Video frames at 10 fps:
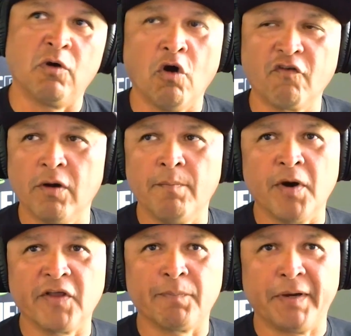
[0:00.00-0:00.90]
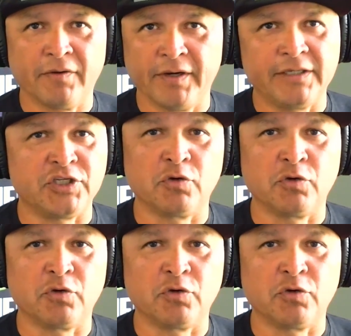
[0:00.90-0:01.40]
over a month period,